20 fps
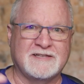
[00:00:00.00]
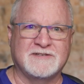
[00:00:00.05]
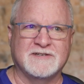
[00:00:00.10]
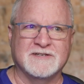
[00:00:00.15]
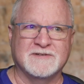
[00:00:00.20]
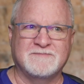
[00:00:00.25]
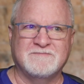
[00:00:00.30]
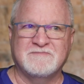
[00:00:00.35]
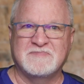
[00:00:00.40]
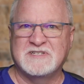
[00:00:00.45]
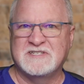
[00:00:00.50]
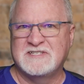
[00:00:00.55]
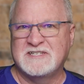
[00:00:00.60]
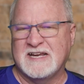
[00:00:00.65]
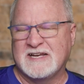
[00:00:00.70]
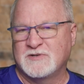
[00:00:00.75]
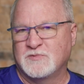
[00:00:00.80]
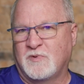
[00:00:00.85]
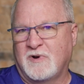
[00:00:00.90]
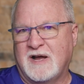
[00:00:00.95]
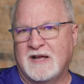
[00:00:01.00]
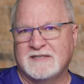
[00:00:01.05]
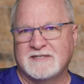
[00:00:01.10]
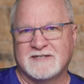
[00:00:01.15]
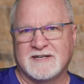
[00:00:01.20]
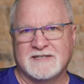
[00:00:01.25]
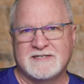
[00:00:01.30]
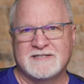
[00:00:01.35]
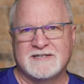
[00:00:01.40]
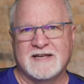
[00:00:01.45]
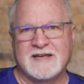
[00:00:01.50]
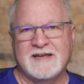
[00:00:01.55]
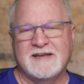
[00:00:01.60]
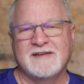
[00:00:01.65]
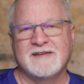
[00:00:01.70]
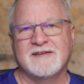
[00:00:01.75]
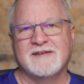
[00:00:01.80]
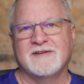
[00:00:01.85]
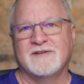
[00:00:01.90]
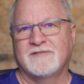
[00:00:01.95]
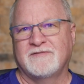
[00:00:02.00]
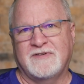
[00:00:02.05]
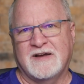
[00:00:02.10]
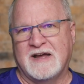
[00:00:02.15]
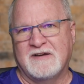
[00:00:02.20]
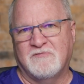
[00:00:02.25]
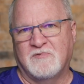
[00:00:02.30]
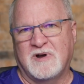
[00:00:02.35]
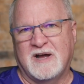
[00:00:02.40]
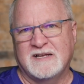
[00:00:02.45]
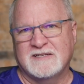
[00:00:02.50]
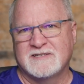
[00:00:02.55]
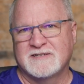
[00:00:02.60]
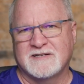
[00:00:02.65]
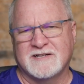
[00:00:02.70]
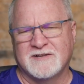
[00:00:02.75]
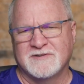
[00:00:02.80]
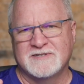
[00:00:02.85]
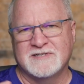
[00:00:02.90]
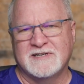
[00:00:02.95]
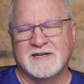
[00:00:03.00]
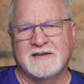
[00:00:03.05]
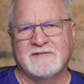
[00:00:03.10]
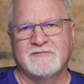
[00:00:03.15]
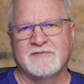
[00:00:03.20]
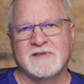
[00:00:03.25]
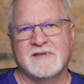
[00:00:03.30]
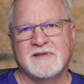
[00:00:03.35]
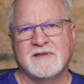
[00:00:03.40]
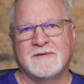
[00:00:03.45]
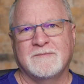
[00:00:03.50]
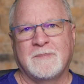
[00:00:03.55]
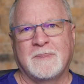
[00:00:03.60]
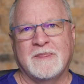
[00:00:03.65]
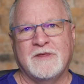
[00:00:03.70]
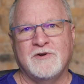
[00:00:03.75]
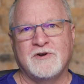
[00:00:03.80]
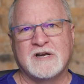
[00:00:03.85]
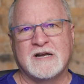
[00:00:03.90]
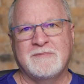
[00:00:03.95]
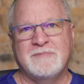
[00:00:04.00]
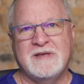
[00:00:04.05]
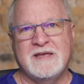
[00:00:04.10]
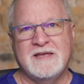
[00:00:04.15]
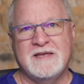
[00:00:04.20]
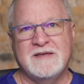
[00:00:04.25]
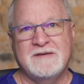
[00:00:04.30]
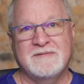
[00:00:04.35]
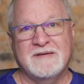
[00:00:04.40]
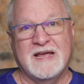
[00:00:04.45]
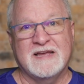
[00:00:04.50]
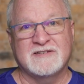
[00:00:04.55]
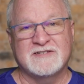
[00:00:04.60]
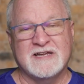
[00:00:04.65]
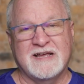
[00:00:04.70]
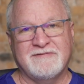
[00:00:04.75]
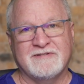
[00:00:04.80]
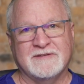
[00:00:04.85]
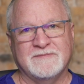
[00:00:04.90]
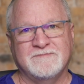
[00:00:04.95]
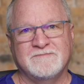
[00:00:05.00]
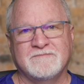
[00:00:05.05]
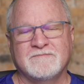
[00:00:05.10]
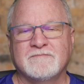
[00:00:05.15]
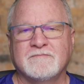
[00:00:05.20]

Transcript: that to 6 watts, let's say, 5 watts, close enough. You're going to be S7.